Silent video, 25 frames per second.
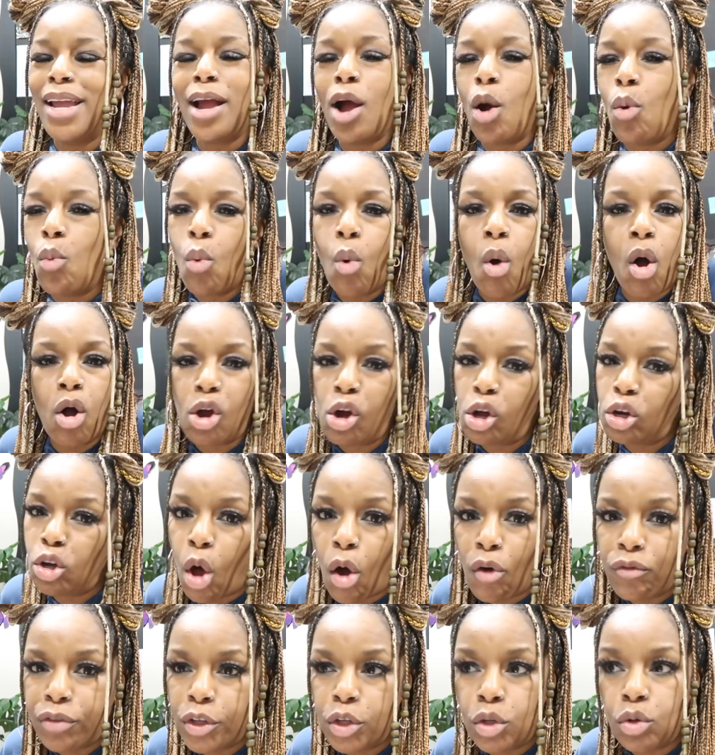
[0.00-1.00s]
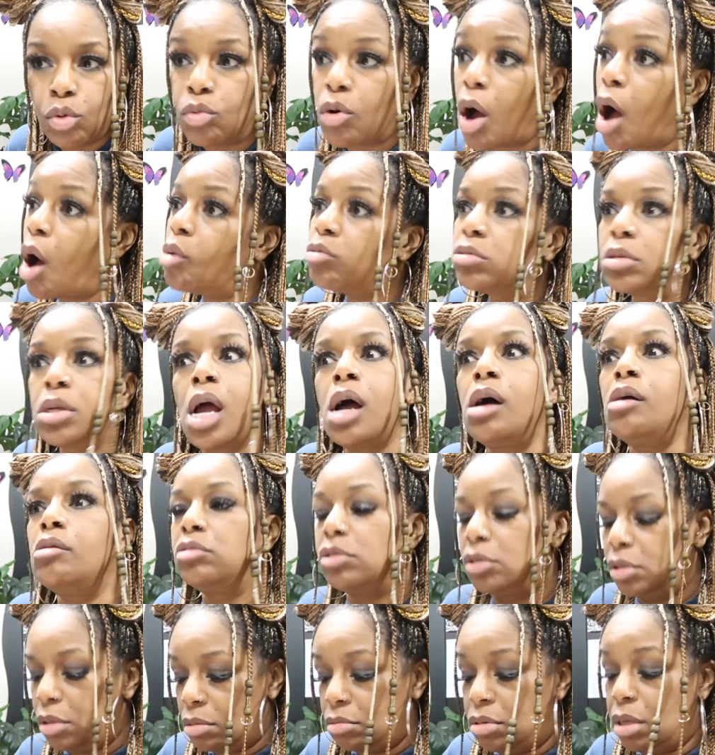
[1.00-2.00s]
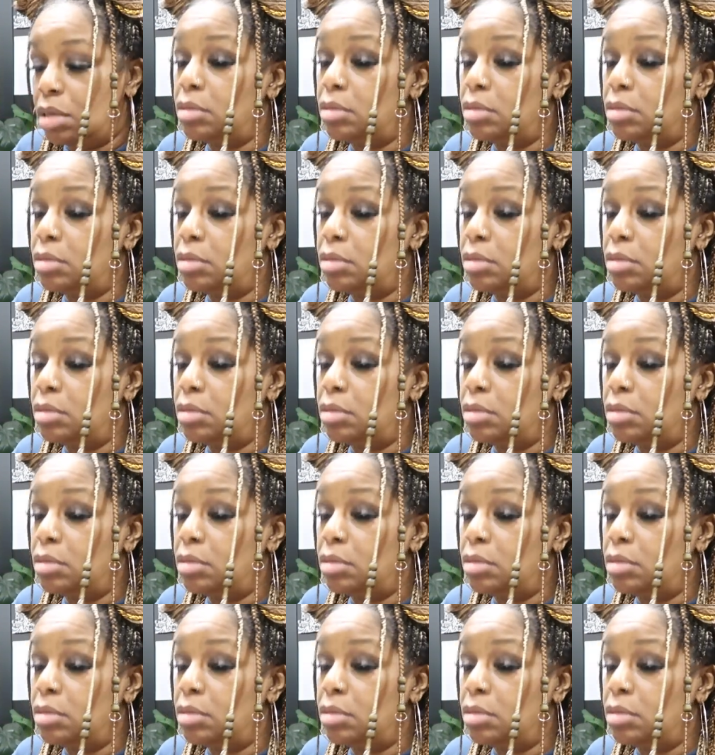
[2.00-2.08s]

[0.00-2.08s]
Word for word: they gonna walk all over you. Oh no. So.